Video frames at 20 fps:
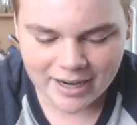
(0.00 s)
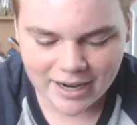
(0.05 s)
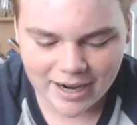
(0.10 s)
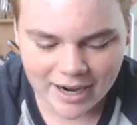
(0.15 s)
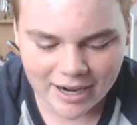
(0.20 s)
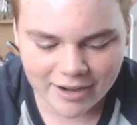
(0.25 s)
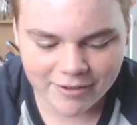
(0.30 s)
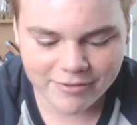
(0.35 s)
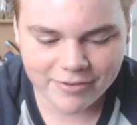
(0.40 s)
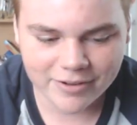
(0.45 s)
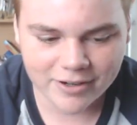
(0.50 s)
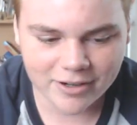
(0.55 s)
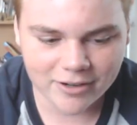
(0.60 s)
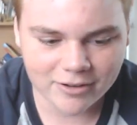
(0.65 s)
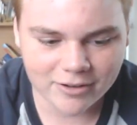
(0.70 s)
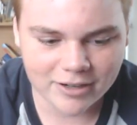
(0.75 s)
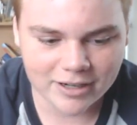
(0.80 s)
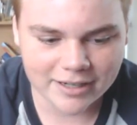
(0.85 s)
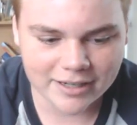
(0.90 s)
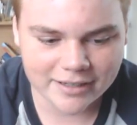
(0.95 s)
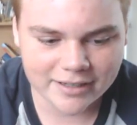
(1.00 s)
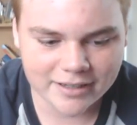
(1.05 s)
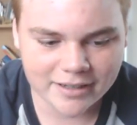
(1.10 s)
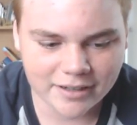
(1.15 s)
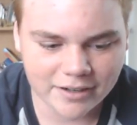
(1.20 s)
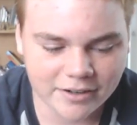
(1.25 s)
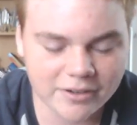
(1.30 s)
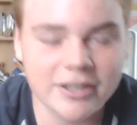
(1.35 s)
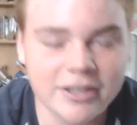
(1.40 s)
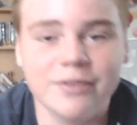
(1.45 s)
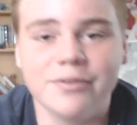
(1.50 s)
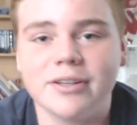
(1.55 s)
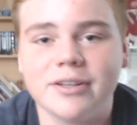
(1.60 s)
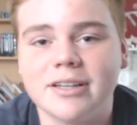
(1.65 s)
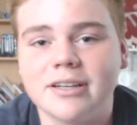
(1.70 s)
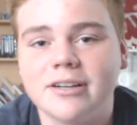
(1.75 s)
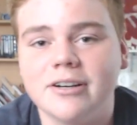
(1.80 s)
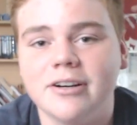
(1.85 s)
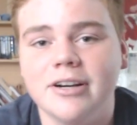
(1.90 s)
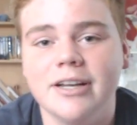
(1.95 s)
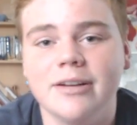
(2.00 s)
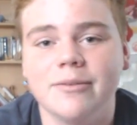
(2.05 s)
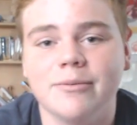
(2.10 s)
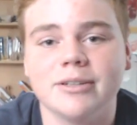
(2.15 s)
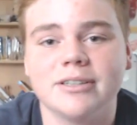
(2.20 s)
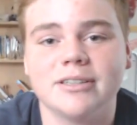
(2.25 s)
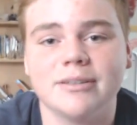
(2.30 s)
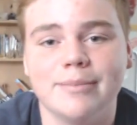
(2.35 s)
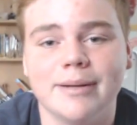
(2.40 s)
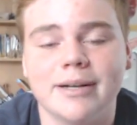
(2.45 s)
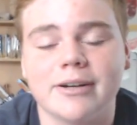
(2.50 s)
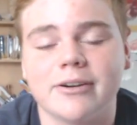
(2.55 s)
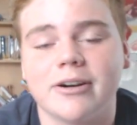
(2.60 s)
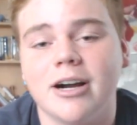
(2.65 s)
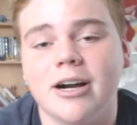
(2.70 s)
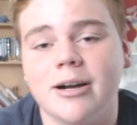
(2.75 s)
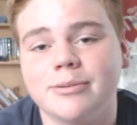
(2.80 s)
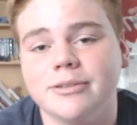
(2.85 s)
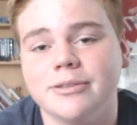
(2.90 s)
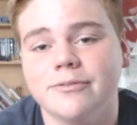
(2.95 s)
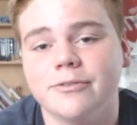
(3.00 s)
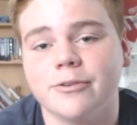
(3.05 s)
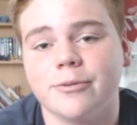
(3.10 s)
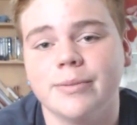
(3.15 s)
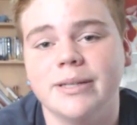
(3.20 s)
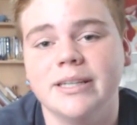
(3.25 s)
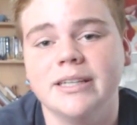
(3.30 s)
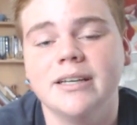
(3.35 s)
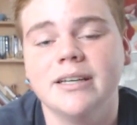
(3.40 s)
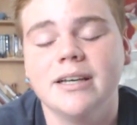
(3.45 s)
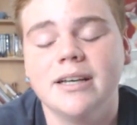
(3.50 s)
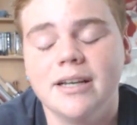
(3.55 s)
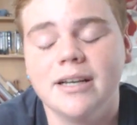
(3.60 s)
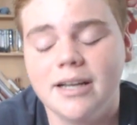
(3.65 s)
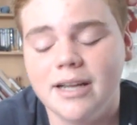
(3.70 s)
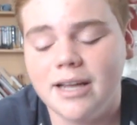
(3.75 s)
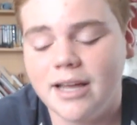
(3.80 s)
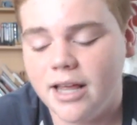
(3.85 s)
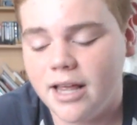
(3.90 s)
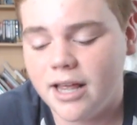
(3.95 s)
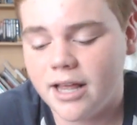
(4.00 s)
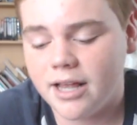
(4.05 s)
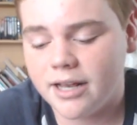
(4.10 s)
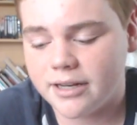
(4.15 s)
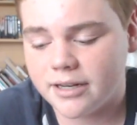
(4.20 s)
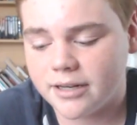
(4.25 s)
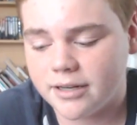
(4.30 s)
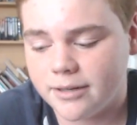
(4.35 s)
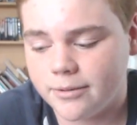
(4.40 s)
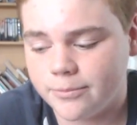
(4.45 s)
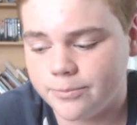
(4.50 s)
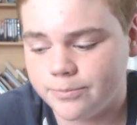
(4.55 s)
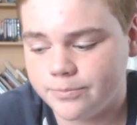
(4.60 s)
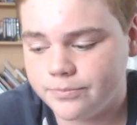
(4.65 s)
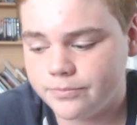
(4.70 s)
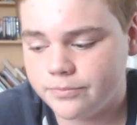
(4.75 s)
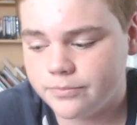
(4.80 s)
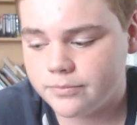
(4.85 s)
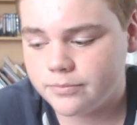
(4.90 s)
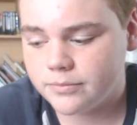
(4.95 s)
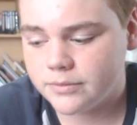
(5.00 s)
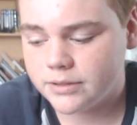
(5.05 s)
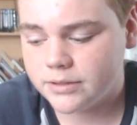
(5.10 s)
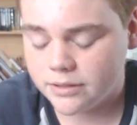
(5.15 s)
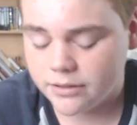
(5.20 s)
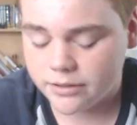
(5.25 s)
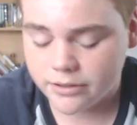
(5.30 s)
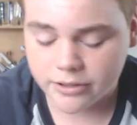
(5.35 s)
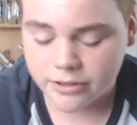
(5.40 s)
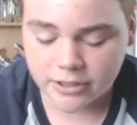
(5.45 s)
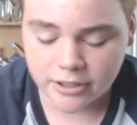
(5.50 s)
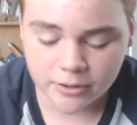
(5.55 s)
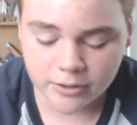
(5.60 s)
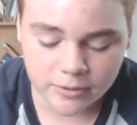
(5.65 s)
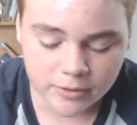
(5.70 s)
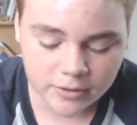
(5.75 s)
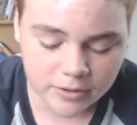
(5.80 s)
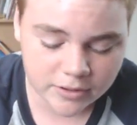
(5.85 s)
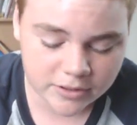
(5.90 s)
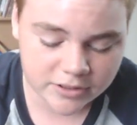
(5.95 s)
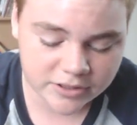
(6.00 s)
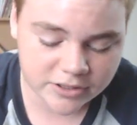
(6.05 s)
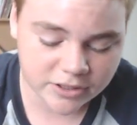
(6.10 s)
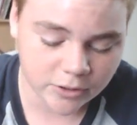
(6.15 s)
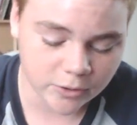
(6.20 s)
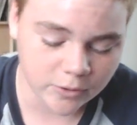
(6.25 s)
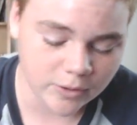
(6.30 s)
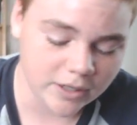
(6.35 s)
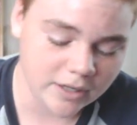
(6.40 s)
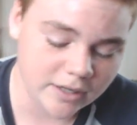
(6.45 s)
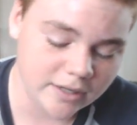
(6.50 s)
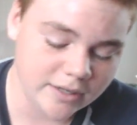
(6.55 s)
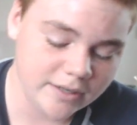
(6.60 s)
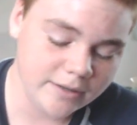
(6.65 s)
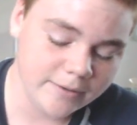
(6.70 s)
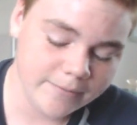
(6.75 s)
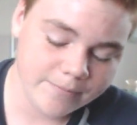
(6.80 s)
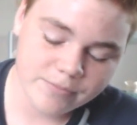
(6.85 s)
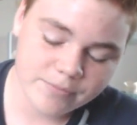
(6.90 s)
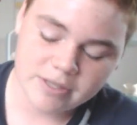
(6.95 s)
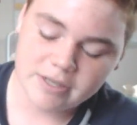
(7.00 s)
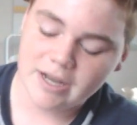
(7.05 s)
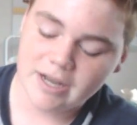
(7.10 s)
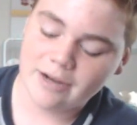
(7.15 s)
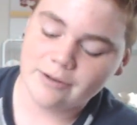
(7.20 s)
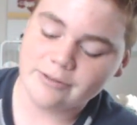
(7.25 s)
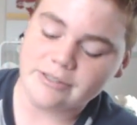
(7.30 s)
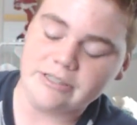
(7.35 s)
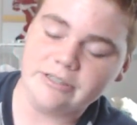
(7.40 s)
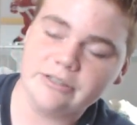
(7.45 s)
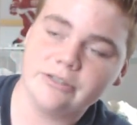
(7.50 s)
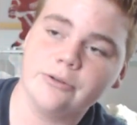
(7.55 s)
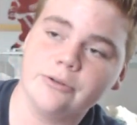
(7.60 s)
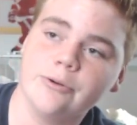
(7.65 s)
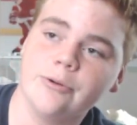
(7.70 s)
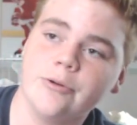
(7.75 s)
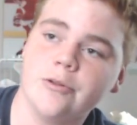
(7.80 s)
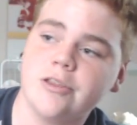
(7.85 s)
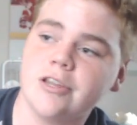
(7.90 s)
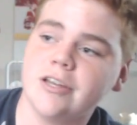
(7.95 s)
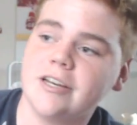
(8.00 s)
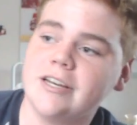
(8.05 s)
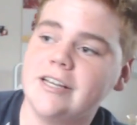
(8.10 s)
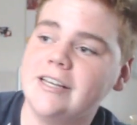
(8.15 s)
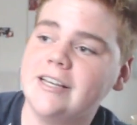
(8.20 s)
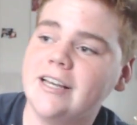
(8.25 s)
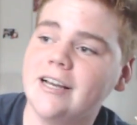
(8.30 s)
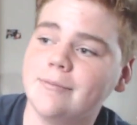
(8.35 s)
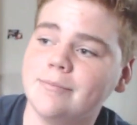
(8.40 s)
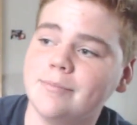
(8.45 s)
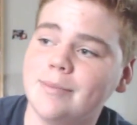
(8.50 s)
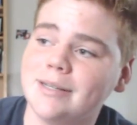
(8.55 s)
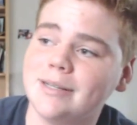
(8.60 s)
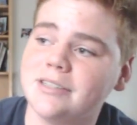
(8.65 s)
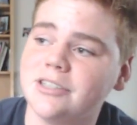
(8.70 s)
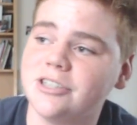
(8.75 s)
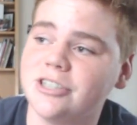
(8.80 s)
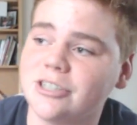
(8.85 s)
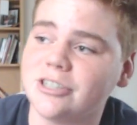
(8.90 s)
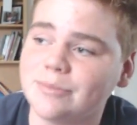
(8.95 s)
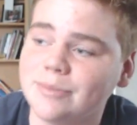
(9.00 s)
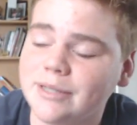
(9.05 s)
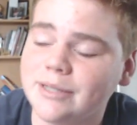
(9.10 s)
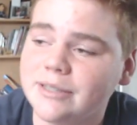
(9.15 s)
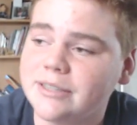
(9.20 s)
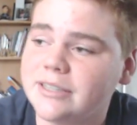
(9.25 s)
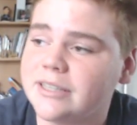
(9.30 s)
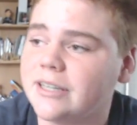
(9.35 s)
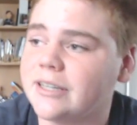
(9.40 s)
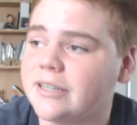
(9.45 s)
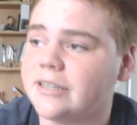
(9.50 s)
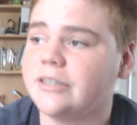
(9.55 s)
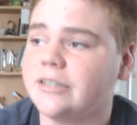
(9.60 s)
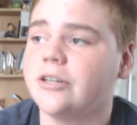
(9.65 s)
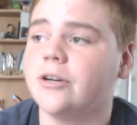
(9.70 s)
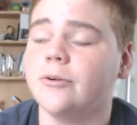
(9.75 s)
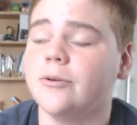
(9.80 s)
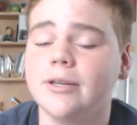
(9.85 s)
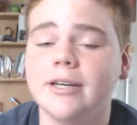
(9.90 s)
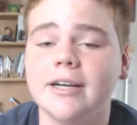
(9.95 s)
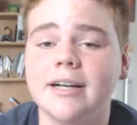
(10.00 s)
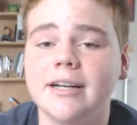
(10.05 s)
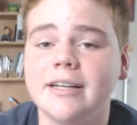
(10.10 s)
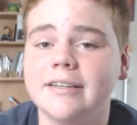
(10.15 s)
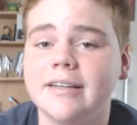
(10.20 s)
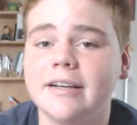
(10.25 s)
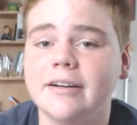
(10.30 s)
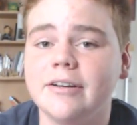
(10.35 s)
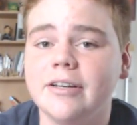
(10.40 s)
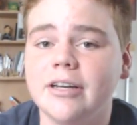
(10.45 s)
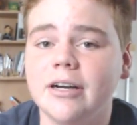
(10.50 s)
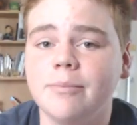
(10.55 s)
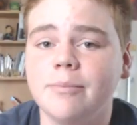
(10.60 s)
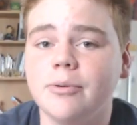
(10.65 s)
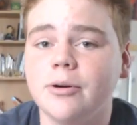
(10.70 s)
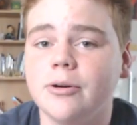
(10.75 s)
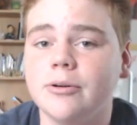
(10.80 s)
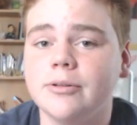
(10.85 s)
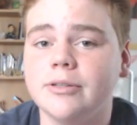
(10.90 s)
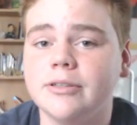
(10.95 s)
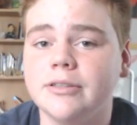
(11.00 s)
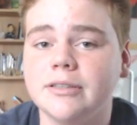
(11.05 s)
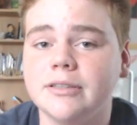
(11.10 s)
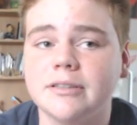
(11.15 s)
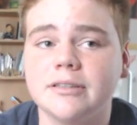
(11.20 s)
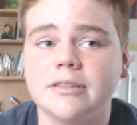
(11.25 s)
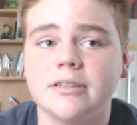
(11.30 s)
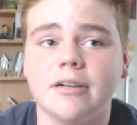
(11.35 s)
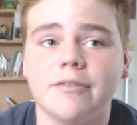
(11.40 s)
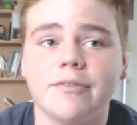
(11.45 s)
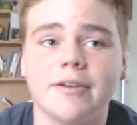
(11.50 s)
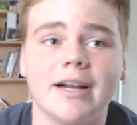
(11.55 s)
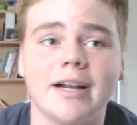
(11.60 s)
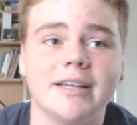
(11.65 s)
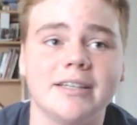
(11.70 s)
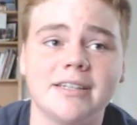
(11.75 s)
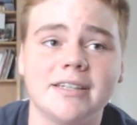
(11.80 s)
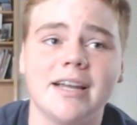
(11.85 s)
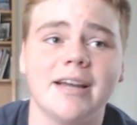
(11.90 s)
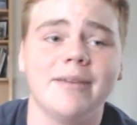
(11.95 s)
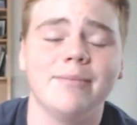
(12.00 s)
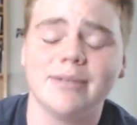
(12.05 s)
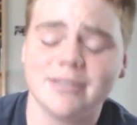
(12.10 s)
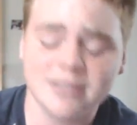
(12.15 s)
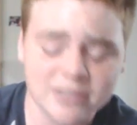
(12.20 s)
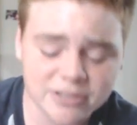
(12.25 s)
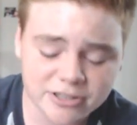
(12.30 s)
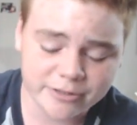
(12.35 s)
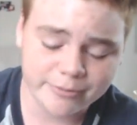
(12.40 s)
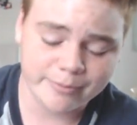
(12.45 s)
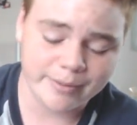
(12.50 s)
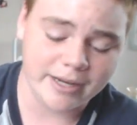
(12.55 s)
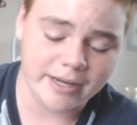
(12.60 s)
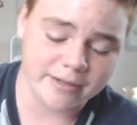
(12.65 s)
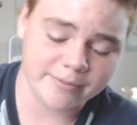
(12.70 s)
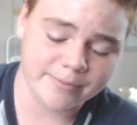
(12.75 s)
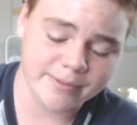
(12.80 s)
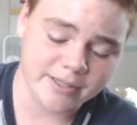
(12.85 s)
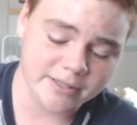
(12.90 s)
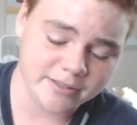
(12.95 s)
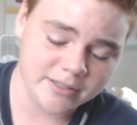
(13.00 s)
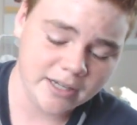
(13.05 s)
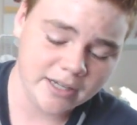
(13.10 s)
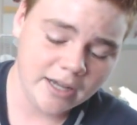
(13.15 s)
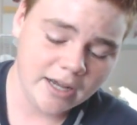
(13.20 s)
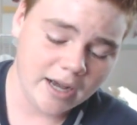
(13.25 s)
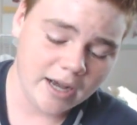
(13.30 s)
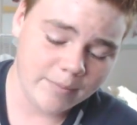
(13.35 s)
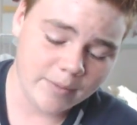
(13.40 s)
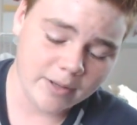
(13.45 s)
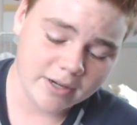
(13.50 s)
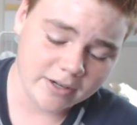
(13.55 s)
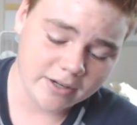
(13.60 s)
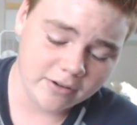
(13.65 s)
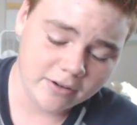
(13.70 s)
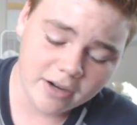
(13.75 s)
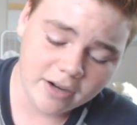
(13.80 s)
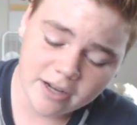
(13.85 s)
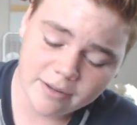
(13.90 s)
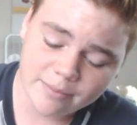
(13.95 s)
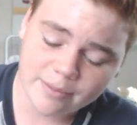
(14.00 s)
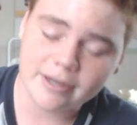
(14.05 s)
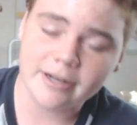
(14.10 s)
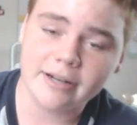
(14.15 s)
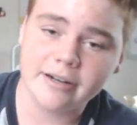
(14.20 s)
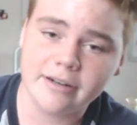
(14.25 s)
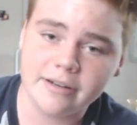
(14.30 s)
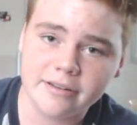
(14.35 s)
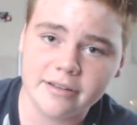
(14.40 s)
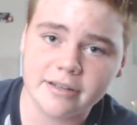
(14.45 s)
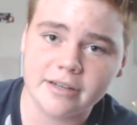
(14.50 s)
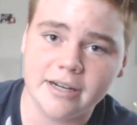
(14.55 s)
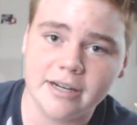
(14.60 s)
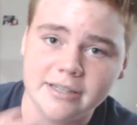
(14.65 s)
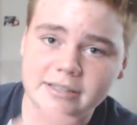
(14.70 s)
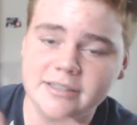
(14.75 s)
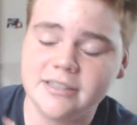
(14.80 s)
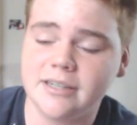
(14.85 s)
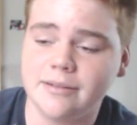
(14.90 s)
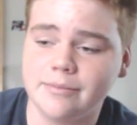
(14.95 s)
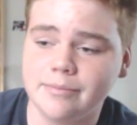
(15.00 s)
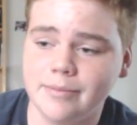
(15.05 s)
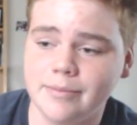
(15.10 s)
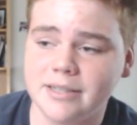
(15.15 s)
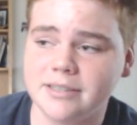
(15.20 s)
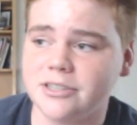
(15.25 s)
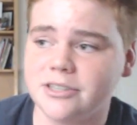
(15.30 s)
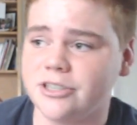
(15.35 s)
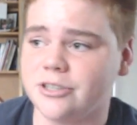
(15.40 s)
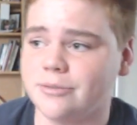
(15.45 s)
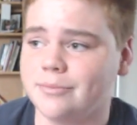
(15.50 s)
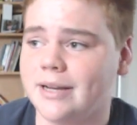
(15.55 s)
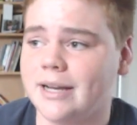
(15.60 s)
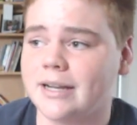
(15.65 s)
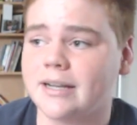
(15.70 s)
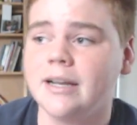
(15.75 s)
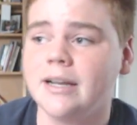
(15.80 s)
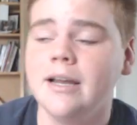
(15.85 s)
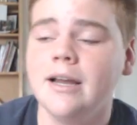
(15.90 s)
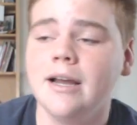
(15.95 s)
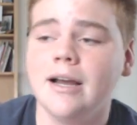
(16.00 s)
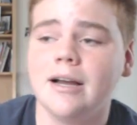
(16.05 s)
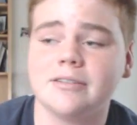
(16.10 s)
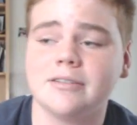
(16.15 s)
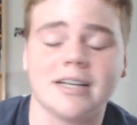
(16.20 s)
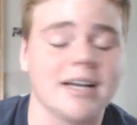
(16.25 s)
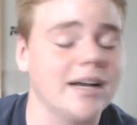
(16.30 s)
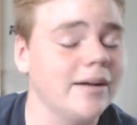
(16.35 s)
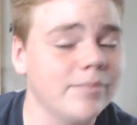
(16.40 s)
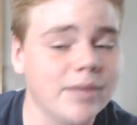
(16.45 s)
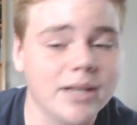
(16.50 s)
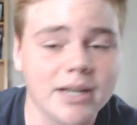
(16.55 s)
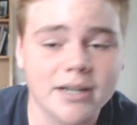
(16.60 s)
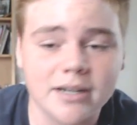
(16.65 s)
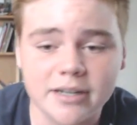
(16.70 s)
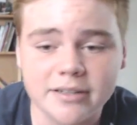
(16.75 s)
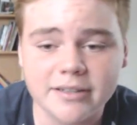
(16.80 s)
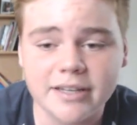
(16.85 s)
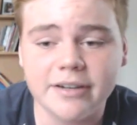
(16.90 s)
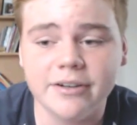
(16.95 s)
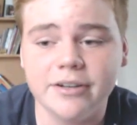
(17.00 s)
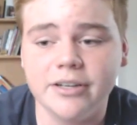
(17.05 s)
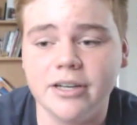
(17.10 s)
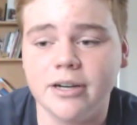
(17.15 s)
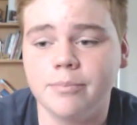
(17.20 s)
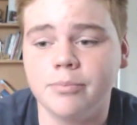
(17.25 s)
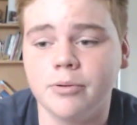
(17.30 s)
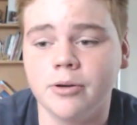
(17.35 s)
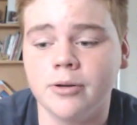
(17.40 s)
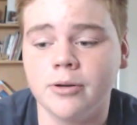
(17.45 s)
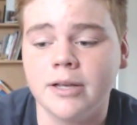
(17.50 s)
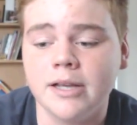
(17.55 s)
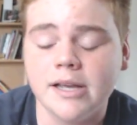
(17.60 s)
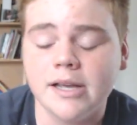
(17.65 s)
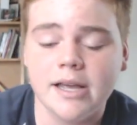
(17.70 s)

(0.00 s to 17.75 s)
I felt like leaving the clan was the better option for me, and you know, so I was in Duluth, and he kept messaging me saying, "Yo, you got a daily upload and stuff." And I kept messaging back because I'm not gonna lie about anything. I said messaging back. I was like, "I'm not gonna daily upload."